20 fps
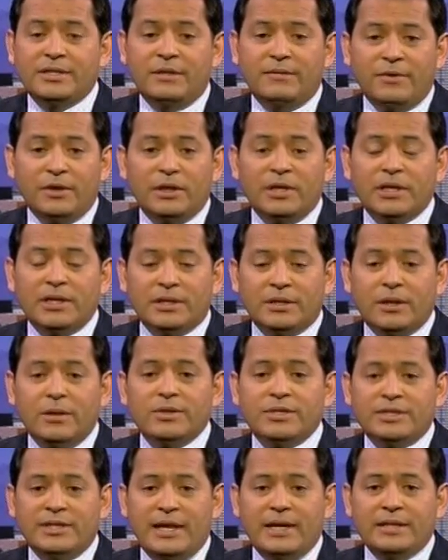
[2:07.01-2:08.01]
And if you look at
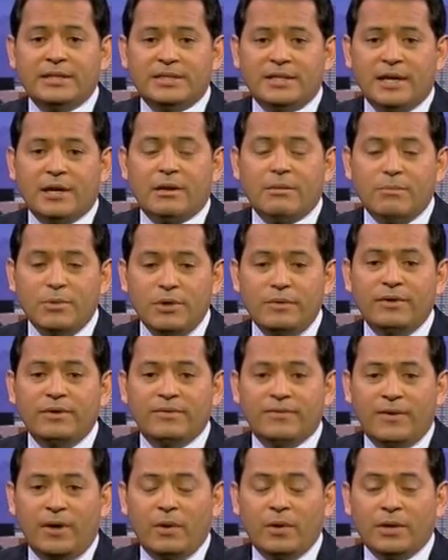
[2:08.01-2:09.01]
those states that are moving
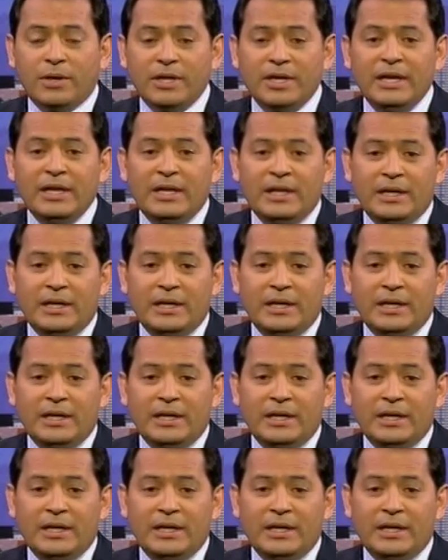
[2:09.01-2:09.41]
forward,